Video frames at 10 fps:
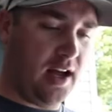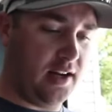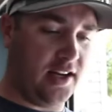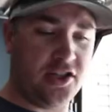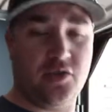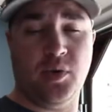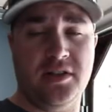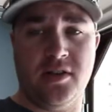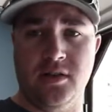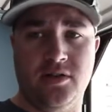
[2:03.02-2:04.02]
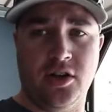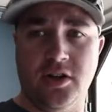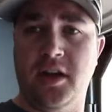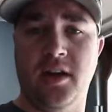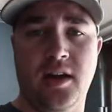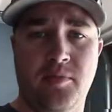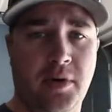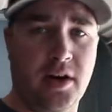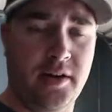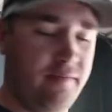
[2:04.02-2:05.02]
I just went to Target and
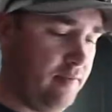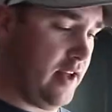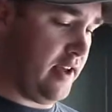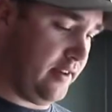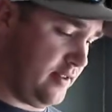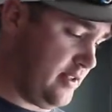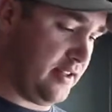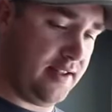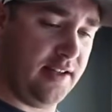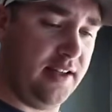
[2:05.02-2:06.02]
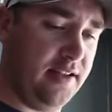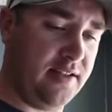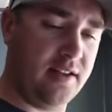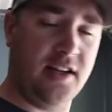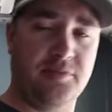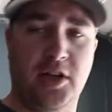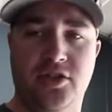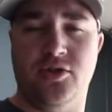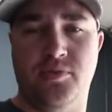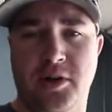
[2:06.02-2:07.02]
bought like six of these, and then I bought
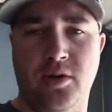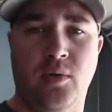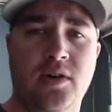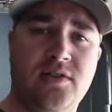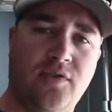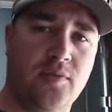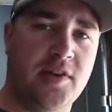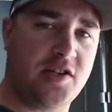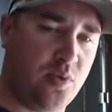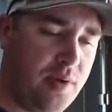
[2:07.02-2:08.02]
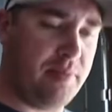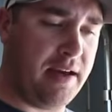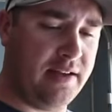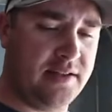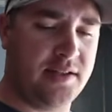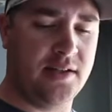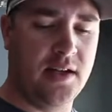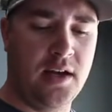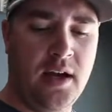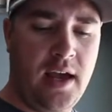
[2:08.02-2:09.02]
two bigger ones for my swim baits
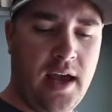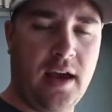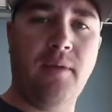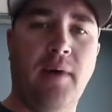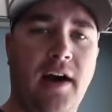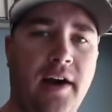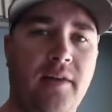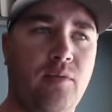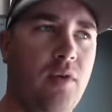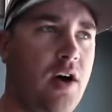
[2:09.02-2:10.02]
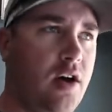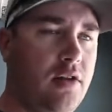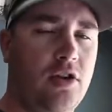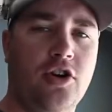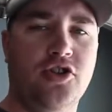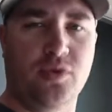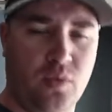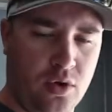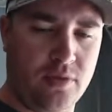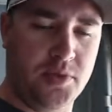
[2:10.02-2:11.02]
and my larger
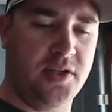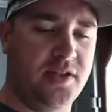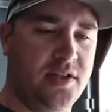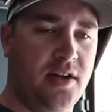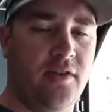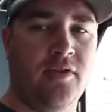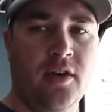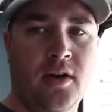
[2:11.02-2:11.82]
worms and stuff.